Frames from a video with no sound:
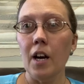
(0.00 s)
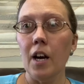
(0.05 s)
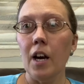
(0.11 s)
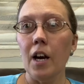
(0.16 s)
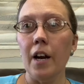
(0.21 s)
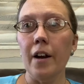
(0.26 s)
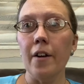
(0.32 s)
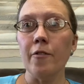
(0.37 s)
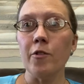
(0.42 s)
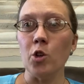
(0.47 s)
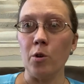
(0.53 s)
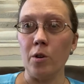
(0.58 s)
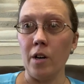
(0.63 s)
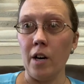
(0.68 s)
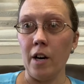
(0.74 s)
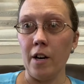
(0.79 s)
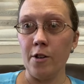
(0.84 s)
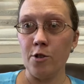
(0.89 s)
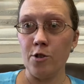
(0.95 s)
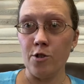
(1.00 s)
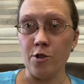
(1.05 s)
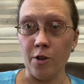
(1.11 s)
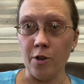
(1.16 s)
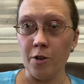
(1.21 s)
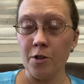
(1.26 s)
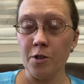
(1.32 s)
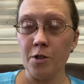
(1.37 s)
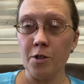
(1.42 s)
And if you're not
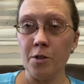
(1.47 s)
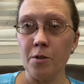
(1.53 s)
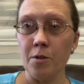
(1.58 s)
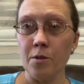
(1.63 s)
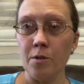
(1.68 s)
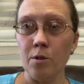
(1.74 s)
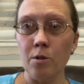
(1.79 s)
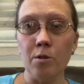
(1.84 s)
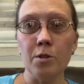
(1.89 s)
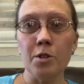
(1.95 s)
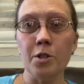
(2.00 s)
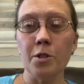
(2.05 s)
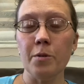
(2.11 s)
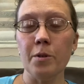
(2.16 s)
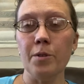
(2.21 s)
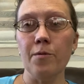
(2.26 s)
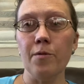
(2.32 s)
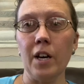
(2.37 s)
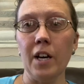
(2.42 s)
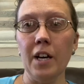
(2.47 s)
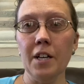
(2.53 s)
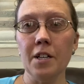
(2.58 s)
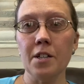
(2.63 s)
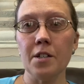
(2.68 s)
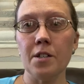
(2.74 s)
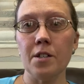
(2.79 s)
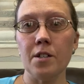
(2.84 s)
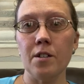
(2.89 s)
sure who to
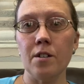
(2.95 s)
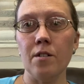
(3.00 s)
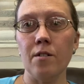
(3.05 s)
invite